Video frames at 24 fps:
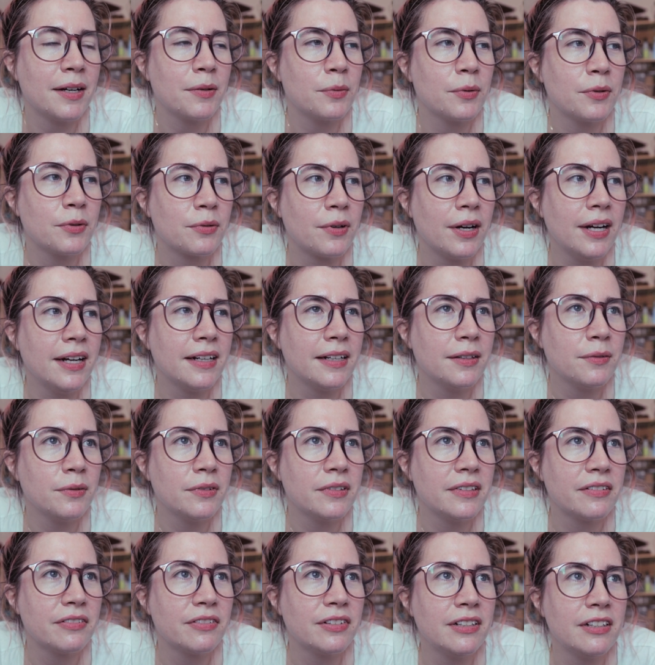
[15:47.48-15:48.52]
will cry. I will
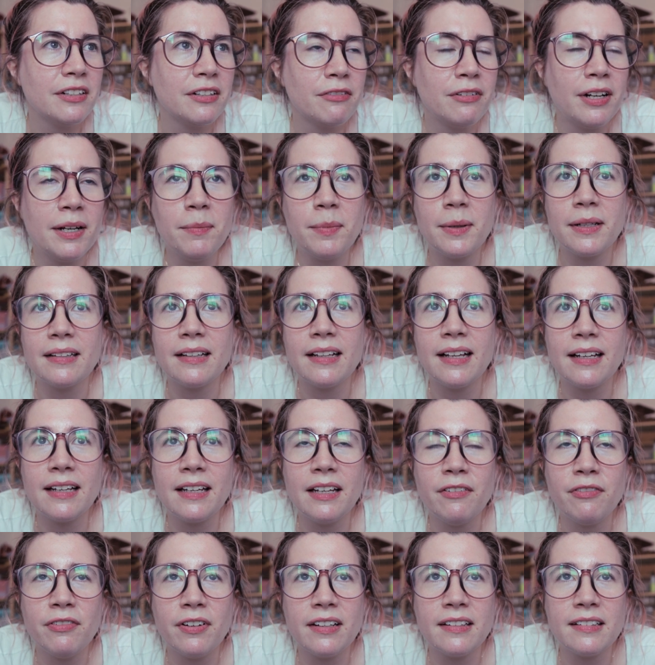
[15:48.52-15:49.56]
definitely cry. But like,
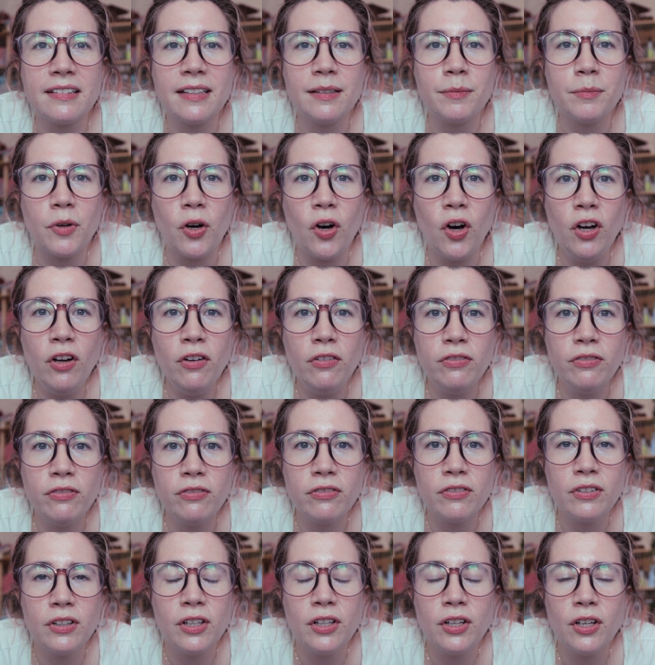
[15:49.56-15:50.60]
if I seem off
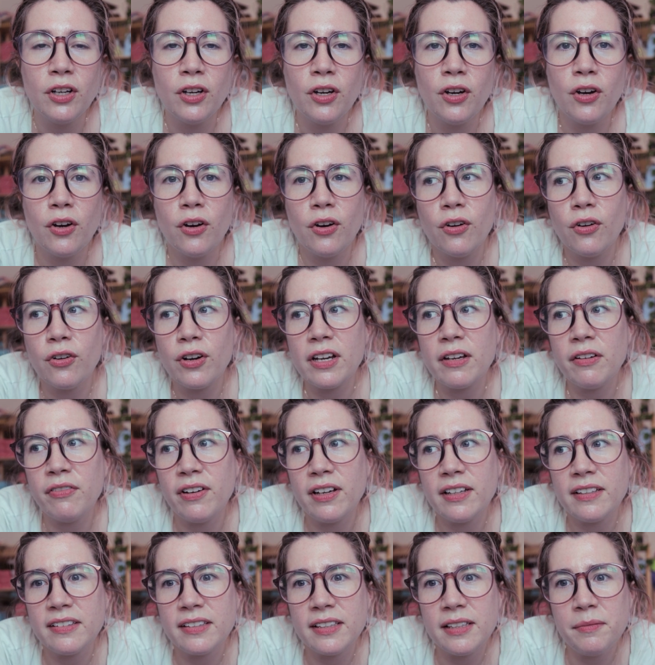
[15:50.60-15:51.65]
or if
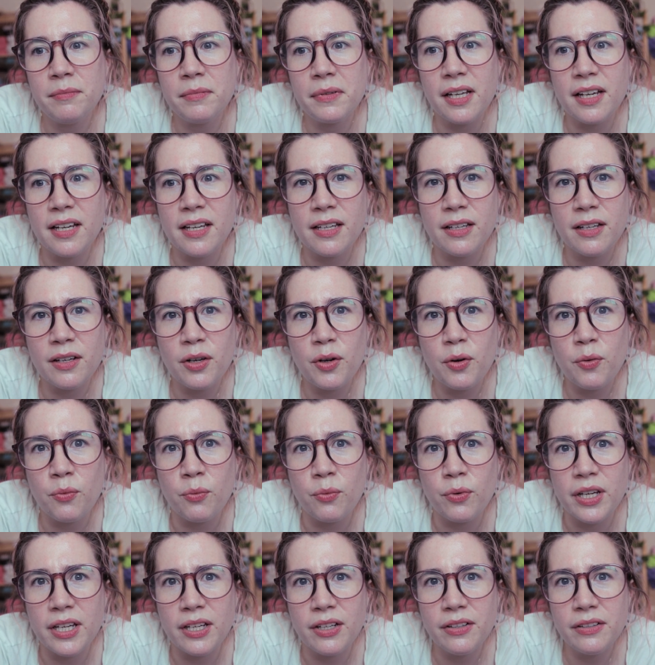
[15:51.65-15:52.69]
I seem like
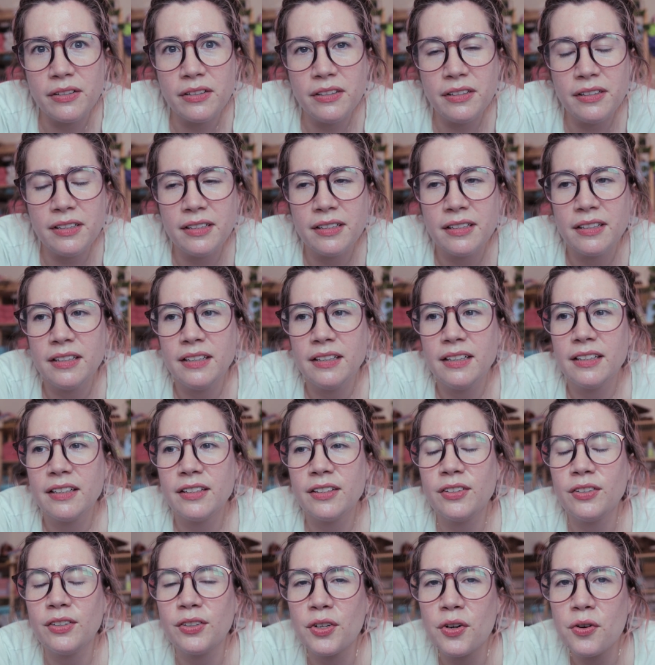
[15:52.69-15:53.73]
weird,
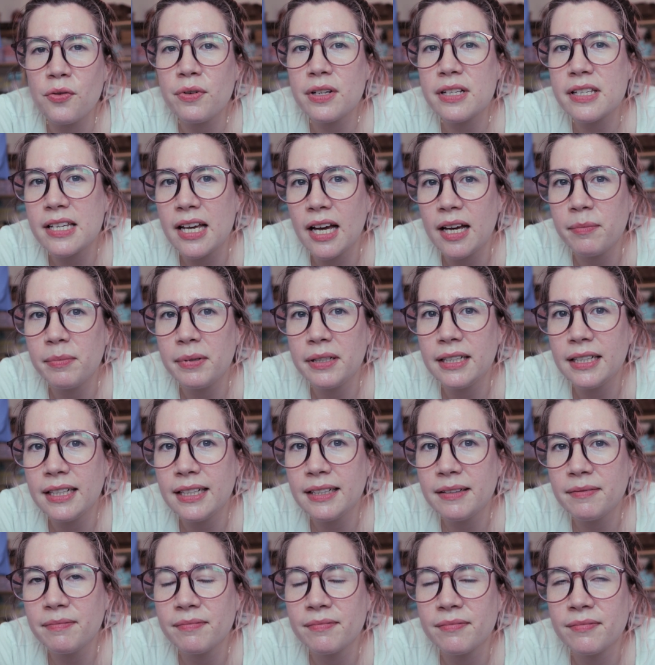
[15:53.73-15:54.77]
you know what's
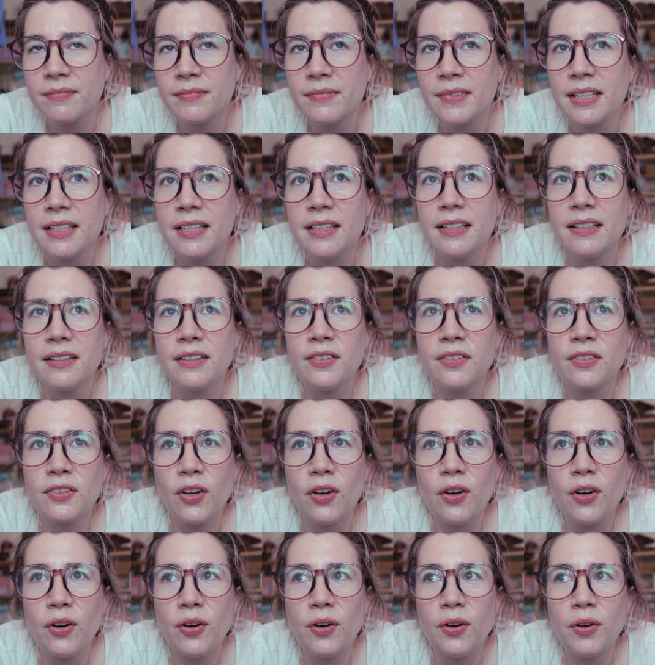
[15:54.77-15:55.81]
happening.
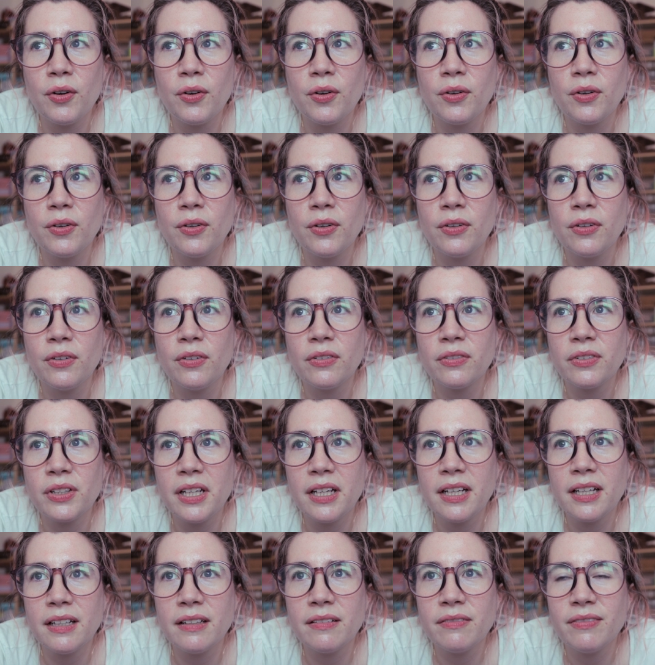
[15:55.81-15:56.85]
So
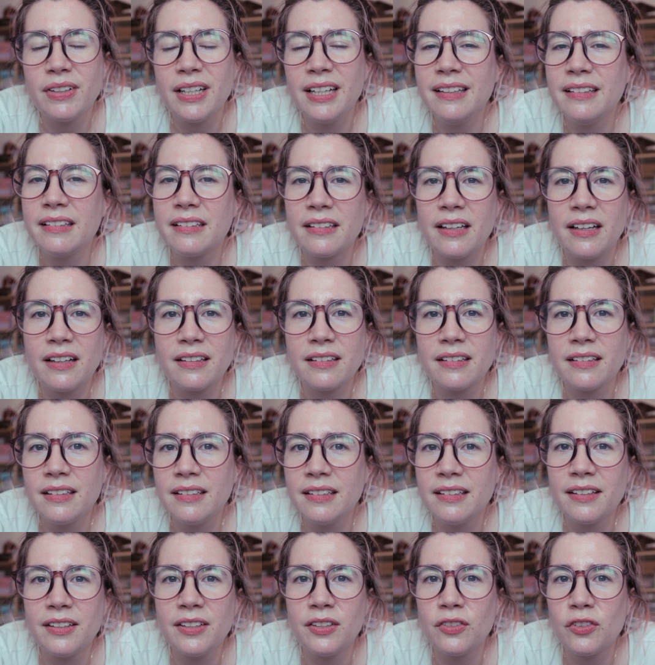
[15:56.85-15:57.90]
yeah, it sucks.
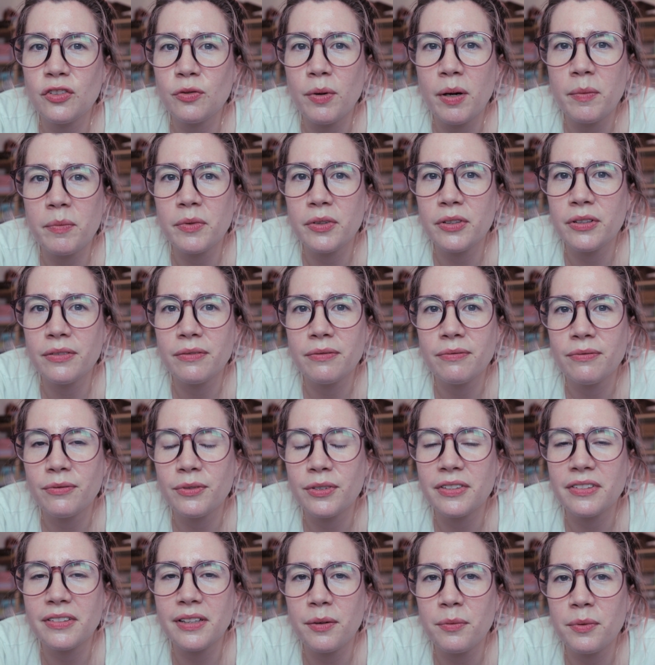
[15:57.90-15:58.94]
It's a huge bummer
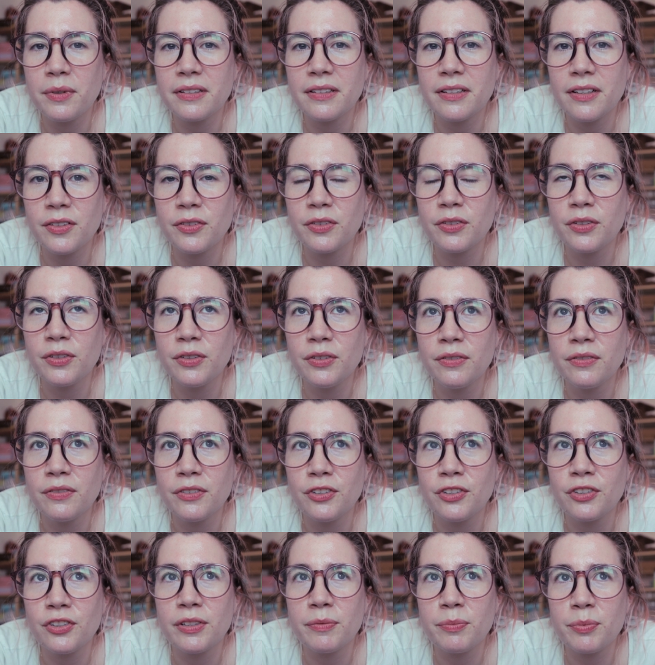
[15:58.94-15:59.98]
when someone tells you
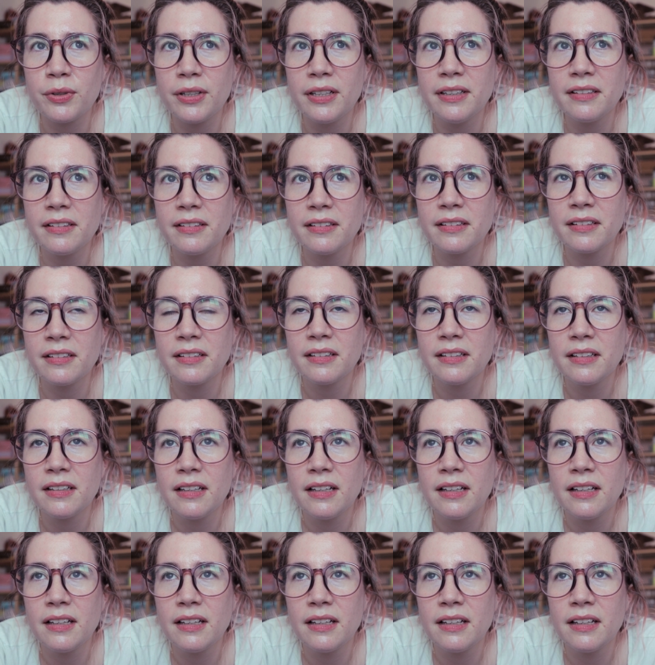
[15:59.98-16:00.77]
you're depressed.